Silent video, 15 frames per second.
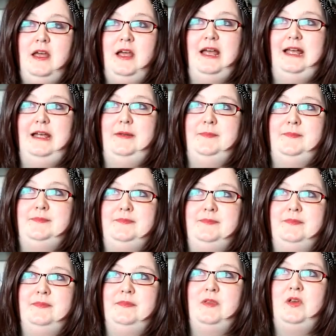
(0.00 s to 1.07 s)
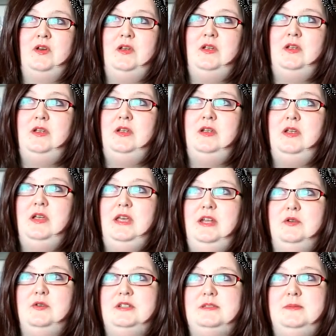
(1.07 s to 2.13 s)
um,
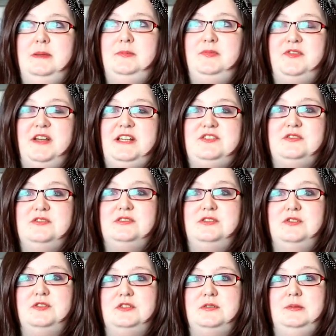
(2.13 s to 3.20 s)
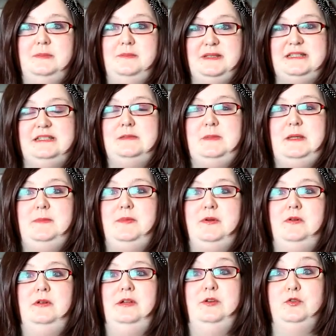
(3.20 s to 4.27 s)
in order to be professionals, in order to be business
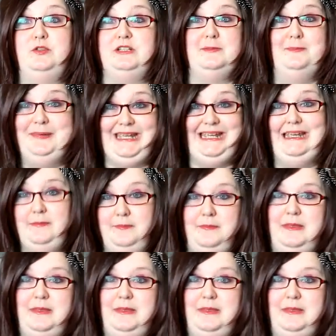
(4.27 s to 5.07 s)
people, in order to be in